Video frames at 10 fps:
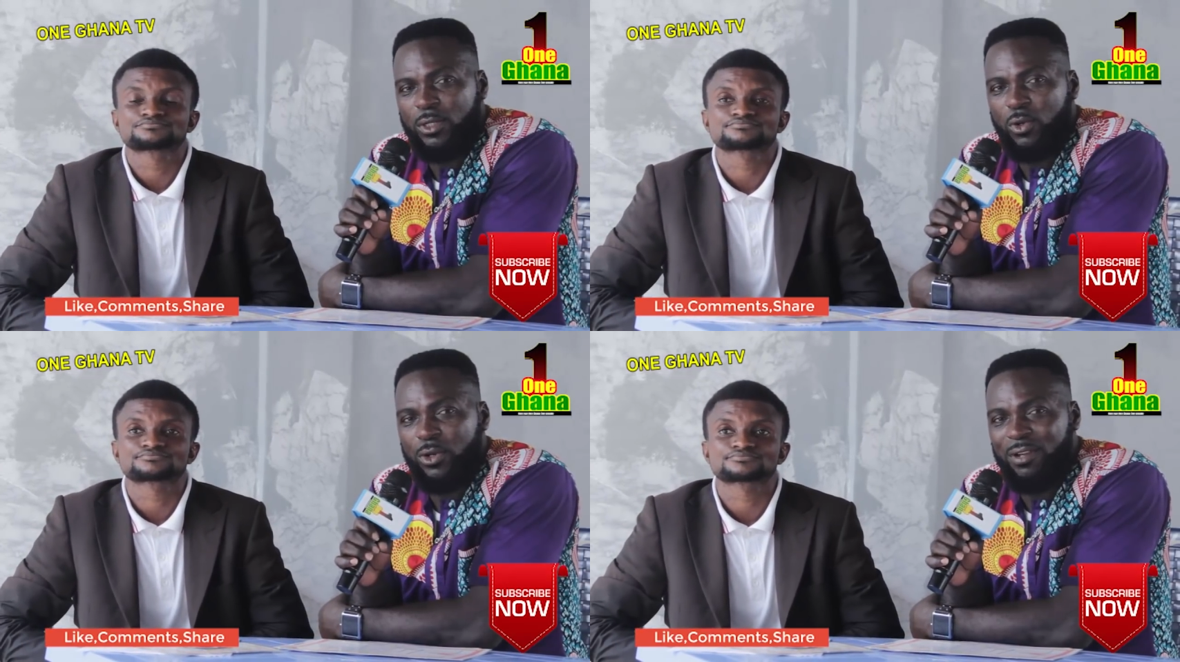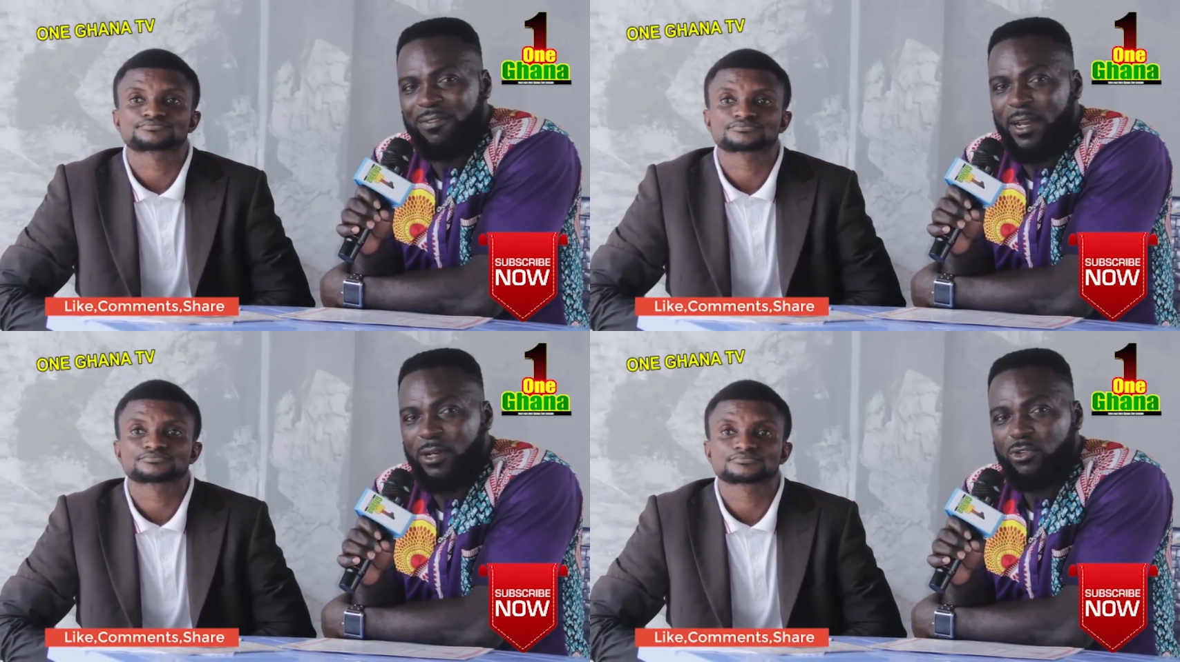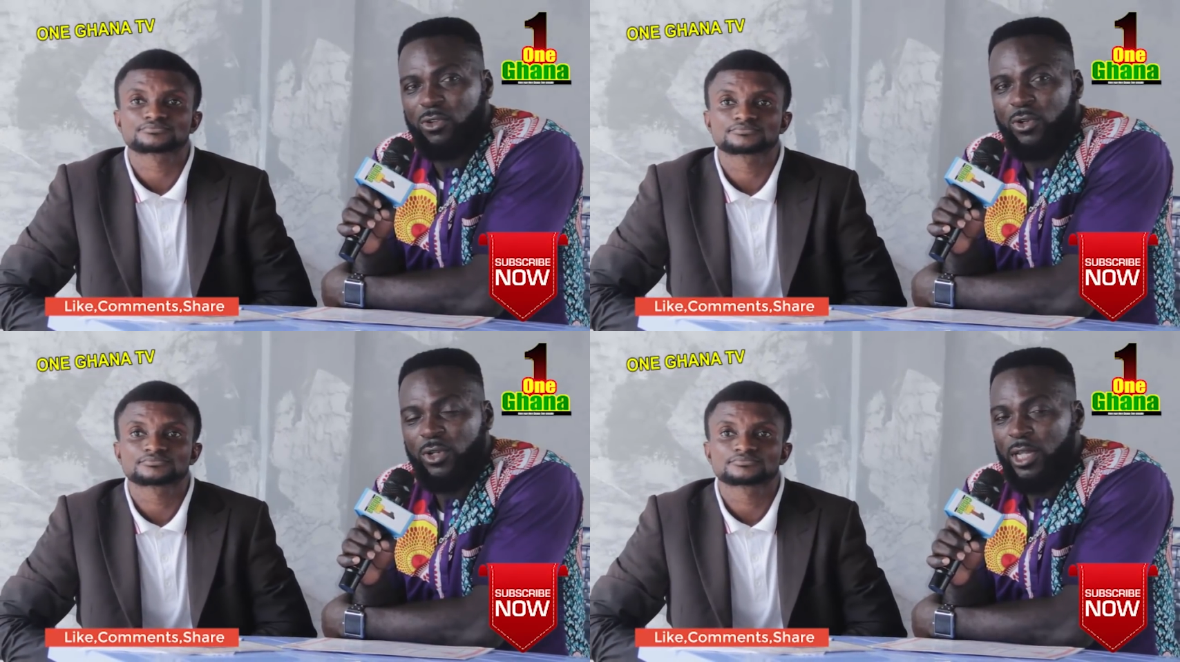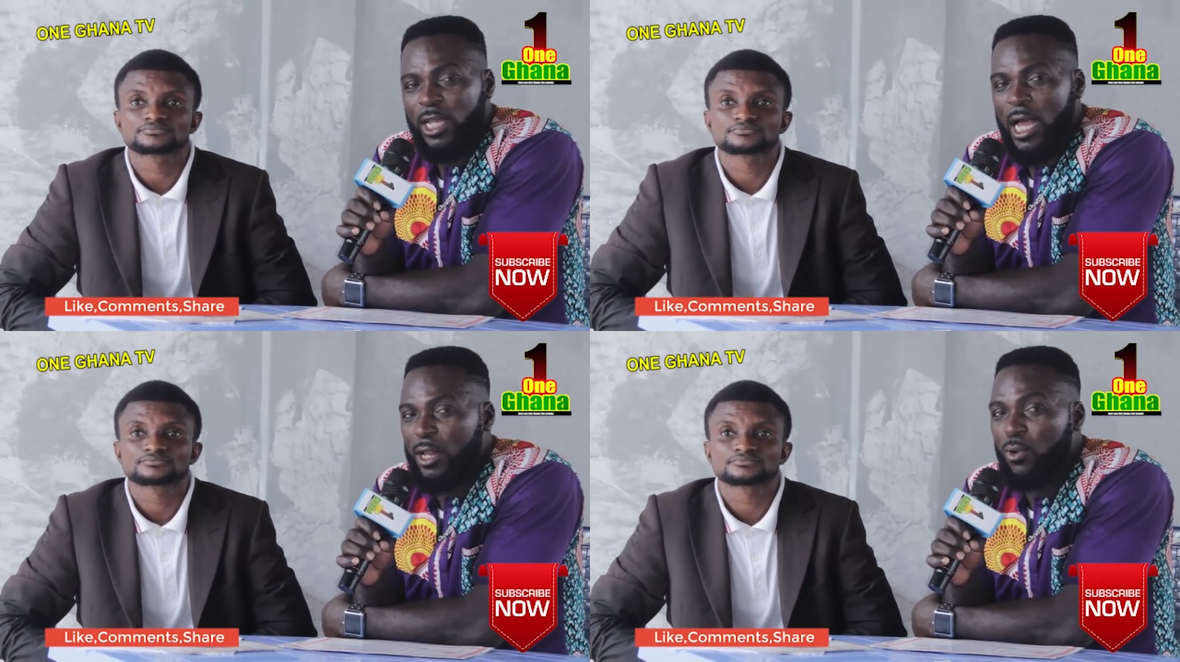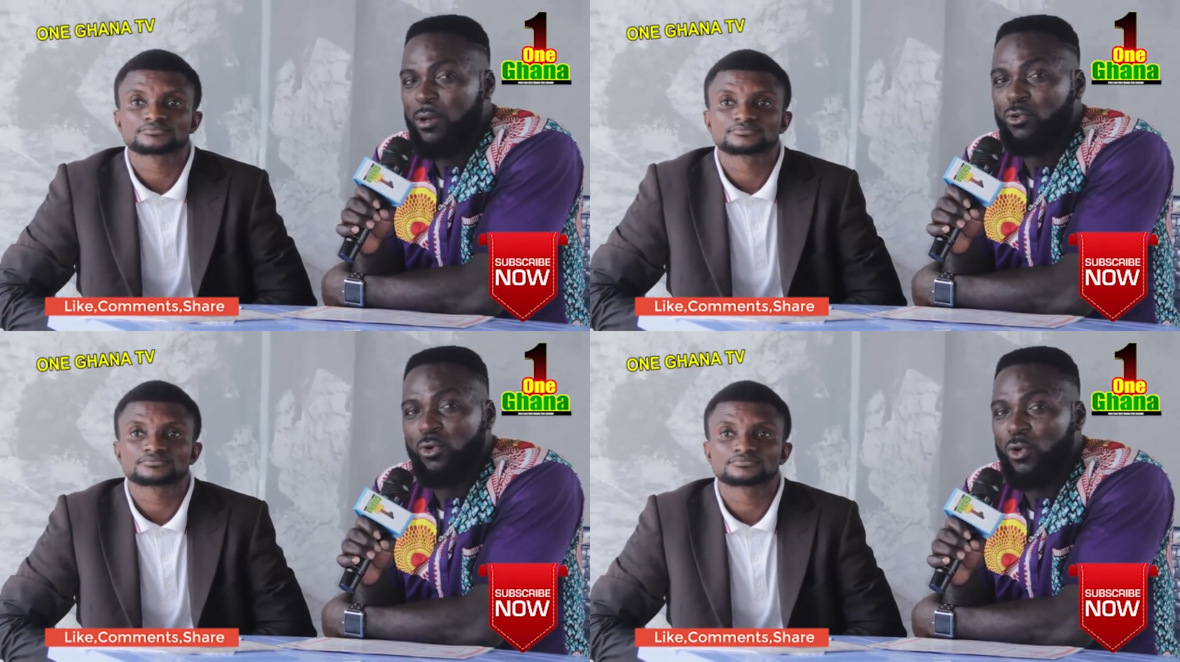Speaker 1: the coronavirus, no, and we
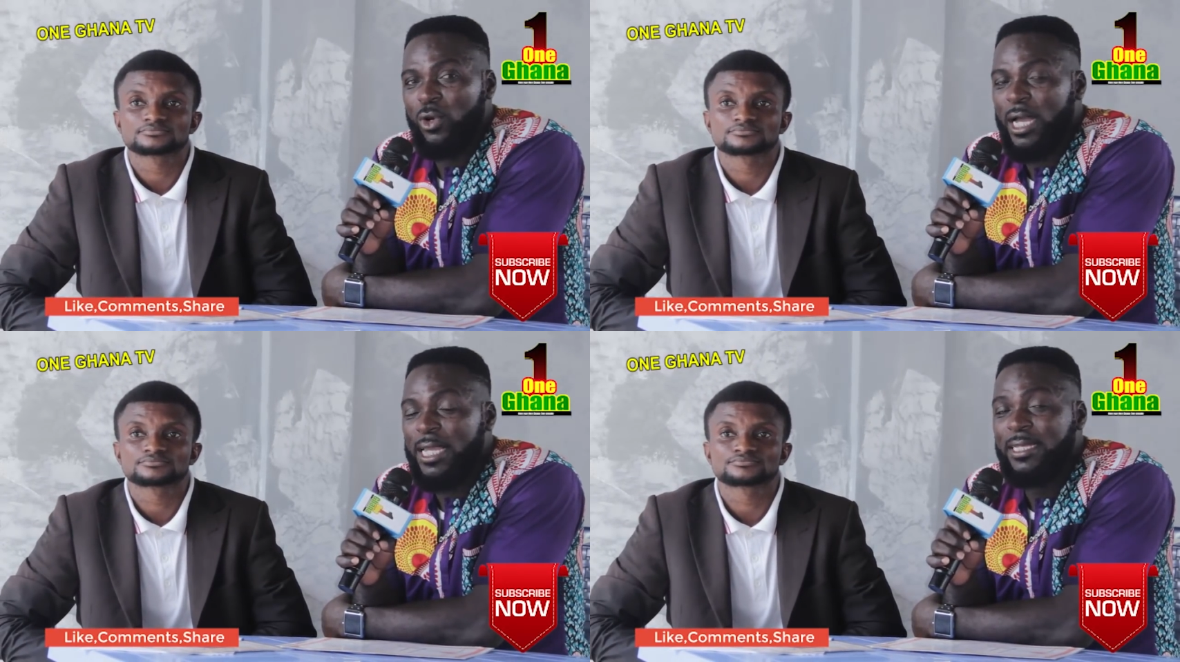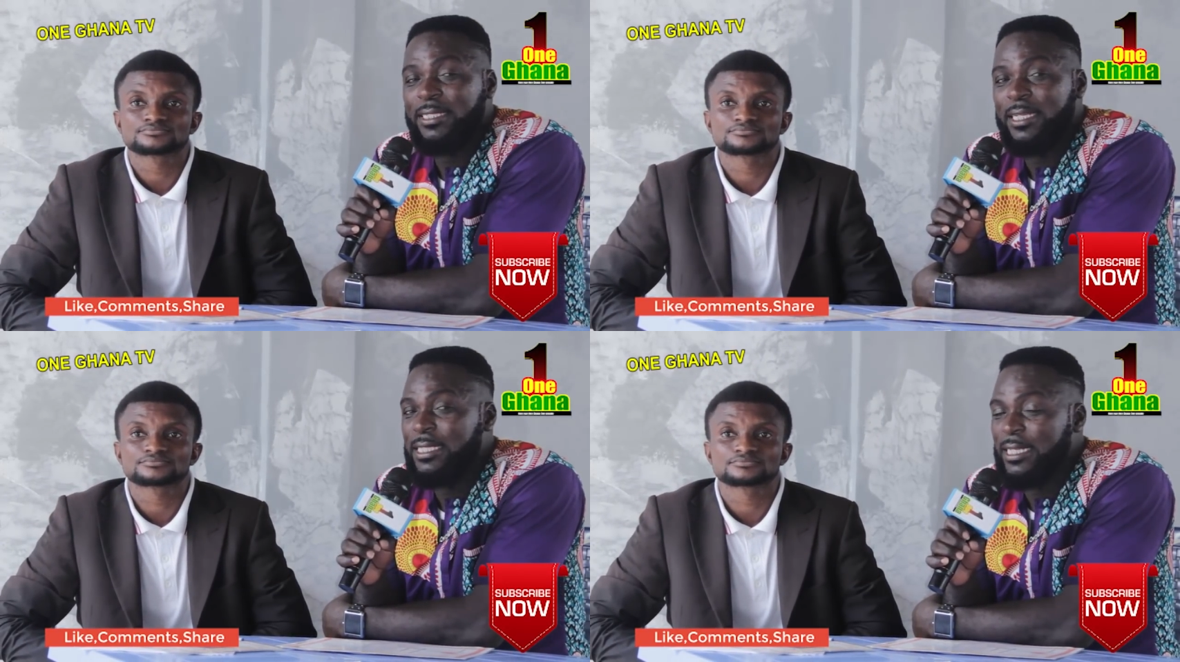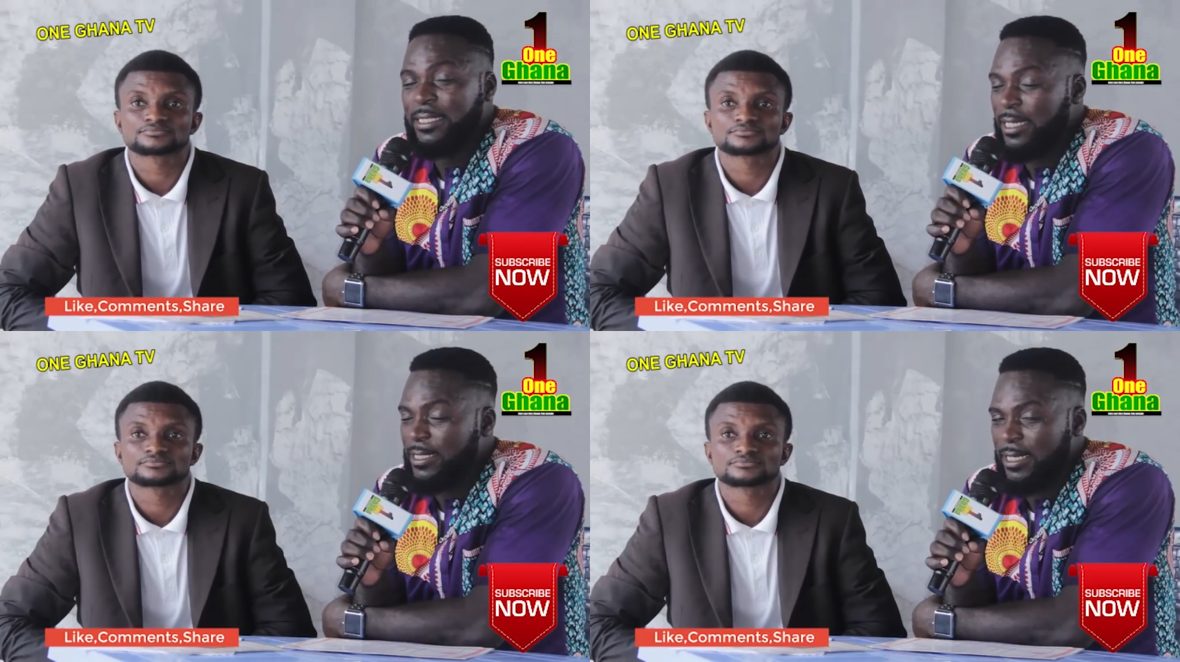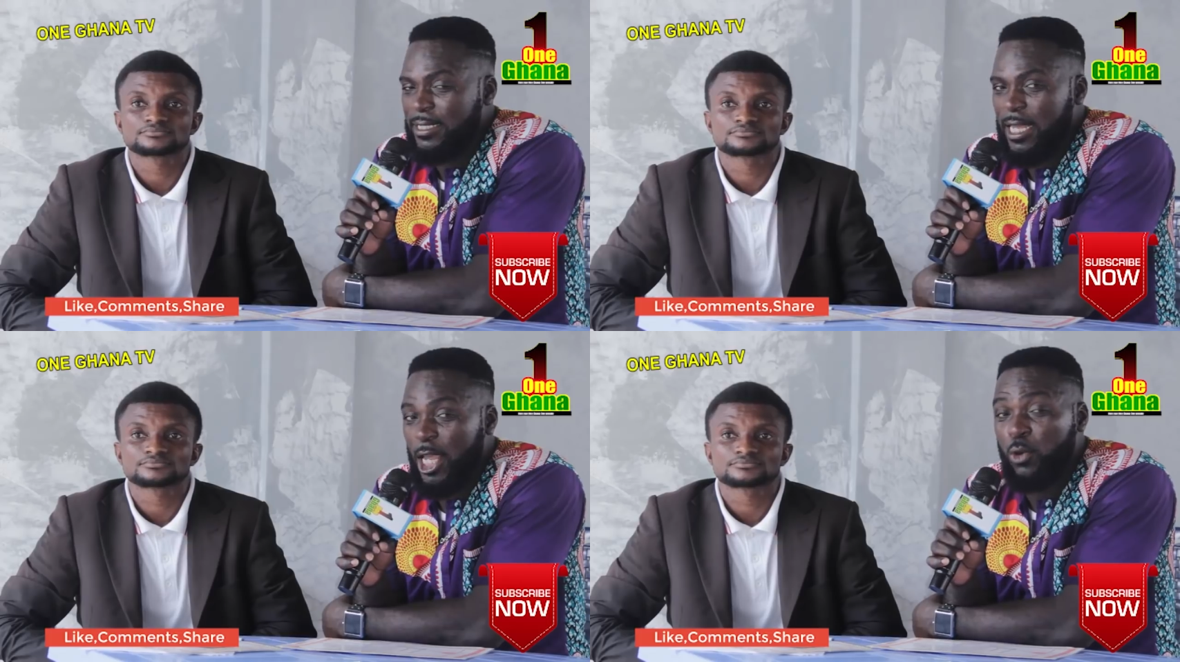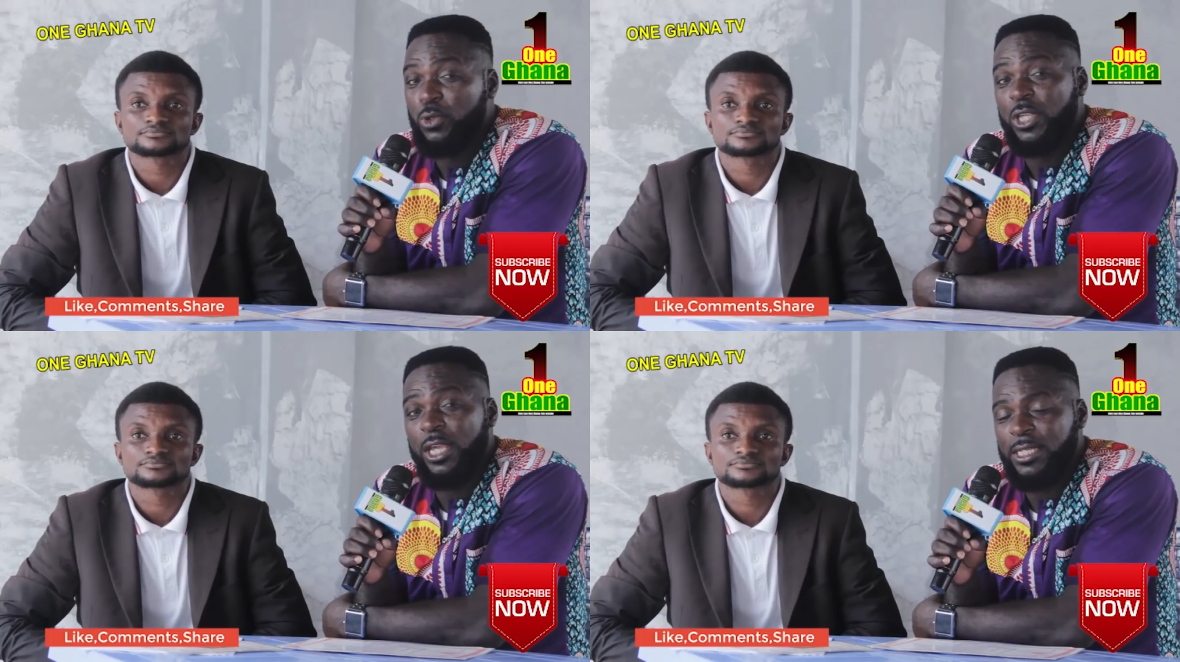drew a t t t t t a
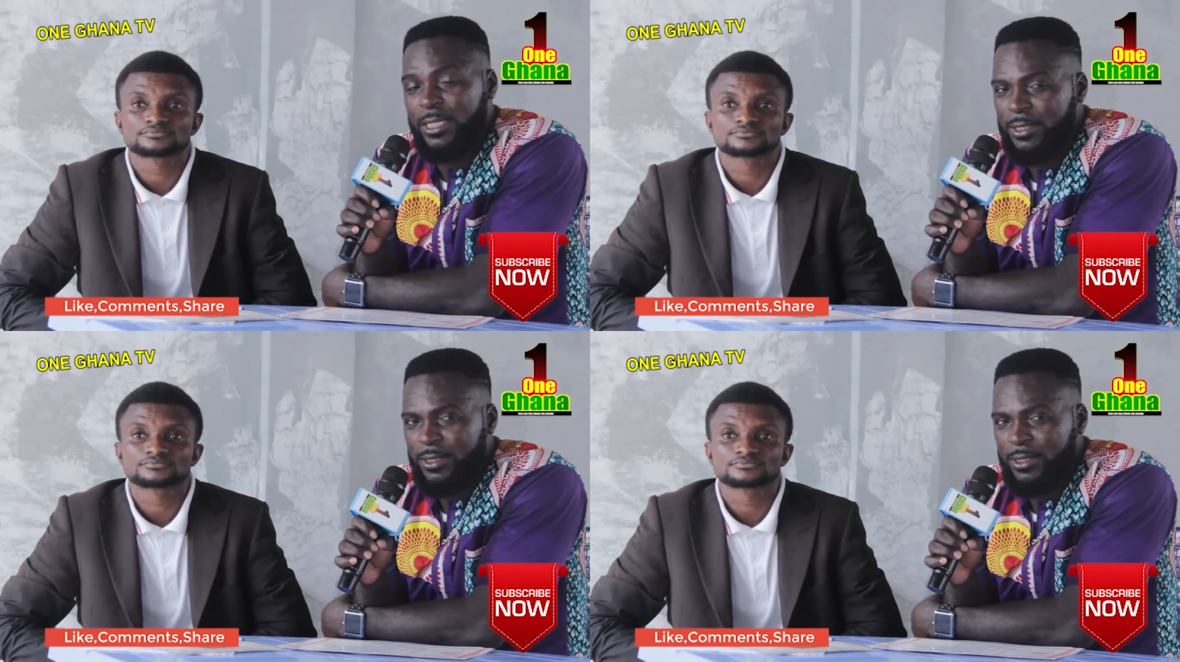crusade.